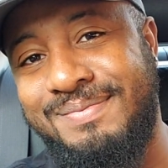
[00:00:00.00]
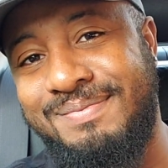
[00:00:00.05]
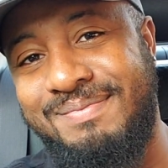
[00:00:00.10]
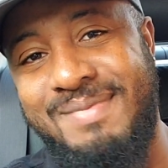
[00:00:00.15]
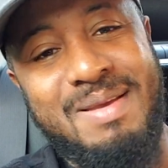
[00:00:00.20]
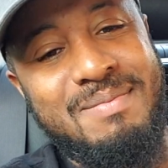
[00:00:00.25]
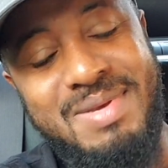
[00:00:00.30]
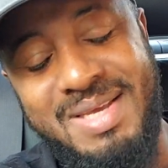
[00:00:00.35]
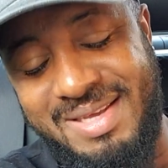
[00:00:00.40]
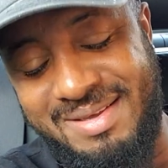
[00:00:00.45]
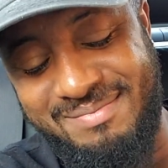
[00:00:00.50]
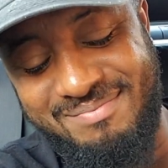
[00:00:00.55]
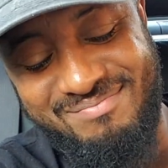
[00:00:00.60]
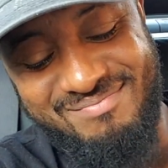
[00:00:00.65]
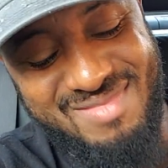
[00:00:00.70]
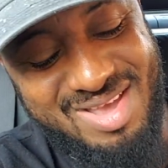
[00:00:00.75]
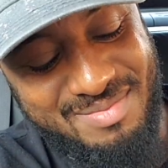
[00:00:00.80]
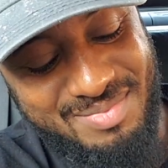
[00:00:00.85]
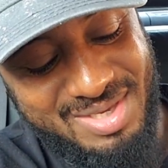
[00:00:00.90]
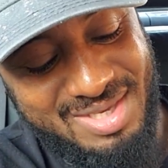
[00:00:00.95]
Maybe.
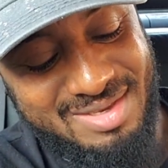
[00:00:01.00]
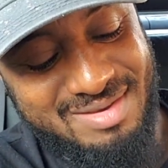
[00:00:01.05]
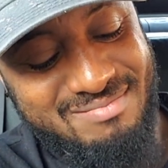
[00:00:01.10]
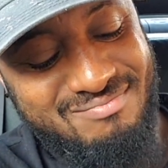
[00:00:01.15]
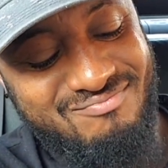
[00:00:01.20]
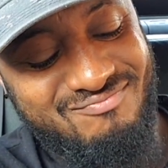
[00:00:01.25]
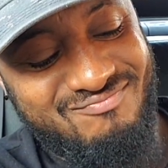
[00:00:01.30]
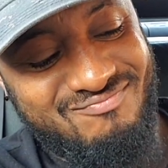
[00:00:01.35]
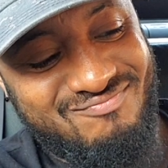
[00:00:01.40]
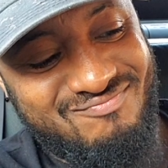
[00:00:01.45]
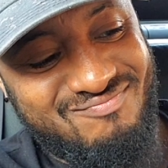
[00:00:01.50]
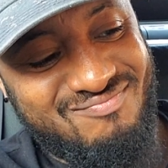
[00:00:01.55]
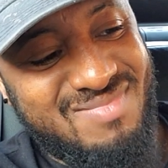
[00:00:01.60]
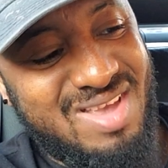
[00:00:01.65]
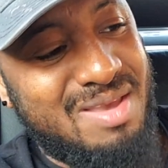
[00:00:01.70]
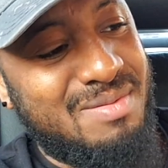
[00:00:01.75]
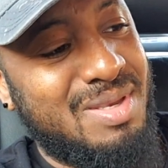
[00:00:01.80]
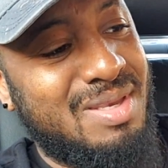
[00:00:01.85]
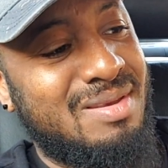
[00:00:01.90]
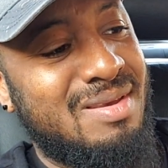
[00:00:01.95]

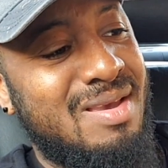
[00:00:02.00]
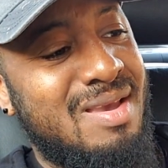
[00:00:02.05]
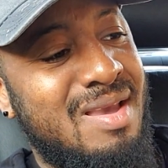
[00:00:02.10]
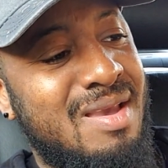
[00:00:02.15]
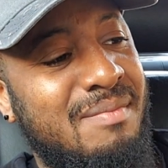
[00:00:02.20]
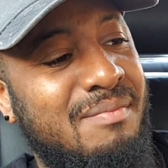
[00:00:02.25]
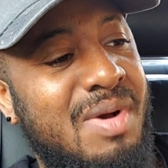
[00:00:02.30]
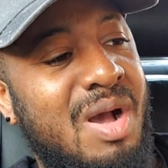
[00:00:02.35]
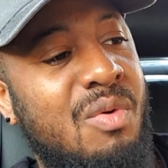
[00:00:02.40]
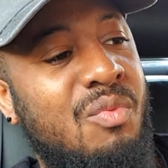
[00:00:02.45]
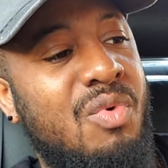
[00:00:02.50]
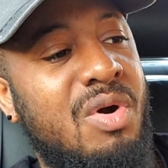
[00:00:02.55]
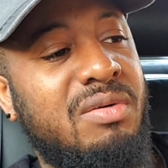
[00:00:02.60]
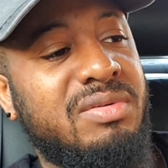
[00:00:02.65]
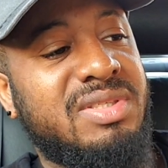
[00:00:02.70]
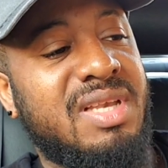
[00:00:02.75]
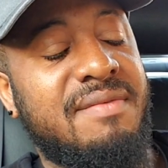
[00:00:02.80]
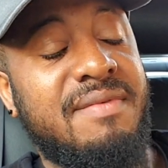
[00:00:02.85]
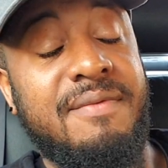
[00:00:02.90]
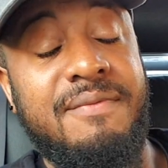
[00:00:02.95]
But
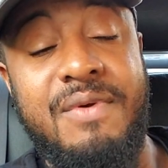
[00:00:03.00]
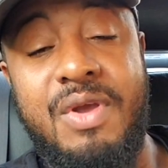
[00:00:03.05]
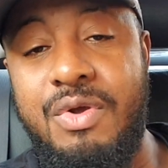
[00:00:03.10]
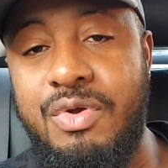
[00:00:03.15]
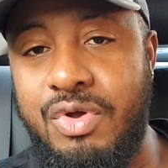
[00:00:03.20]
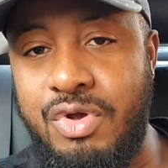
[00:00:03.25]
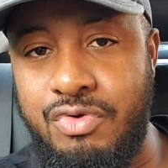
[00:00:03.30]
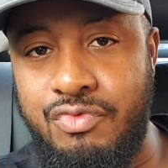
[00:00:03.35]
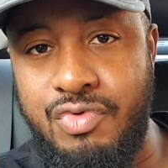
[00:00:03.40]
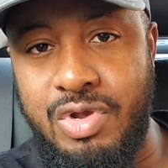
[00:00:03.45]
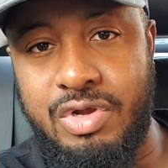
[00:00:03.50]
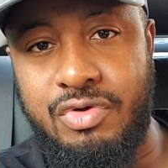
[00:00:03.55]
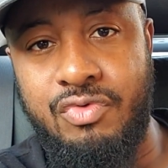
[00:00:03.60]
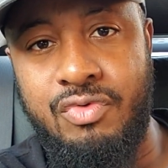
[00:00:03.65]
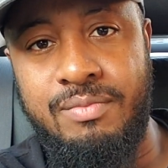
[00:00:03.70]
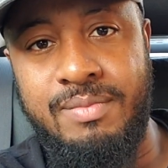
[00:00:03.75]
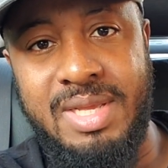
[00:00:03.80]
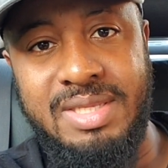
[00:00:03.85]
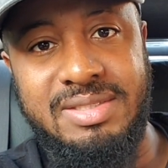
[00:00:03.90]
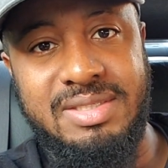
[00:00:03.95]
Wolves have a very good
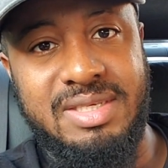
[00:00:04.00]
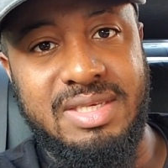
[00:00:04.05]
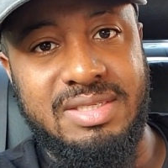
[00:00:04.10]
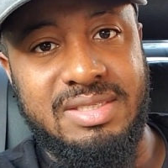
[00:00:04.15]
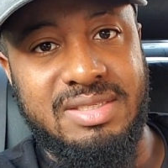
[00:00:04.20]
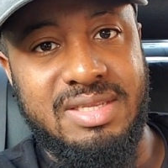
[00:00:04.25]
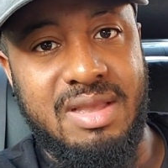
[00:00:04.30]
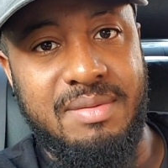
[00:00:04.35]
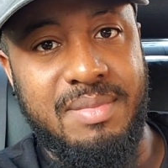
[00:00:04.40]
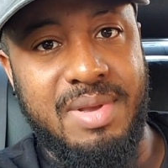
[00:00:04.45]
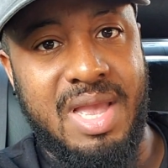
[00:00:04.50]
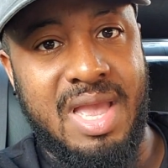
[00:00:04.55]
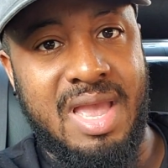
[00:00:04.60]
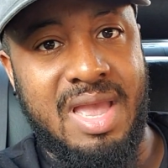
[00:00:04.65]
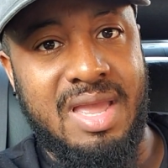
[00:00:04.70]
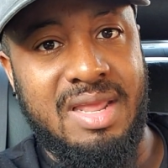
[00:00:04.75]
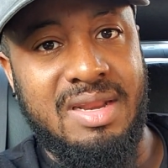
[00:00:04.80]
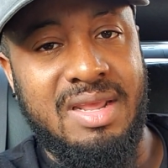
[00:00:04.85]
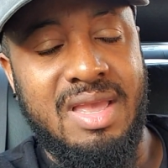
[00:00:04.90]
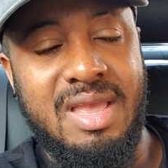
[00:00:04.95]
recruitment system,
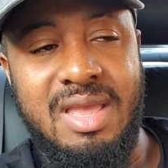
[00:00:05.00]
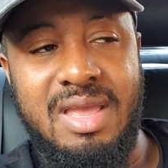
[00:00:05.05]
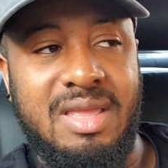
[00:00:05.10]
and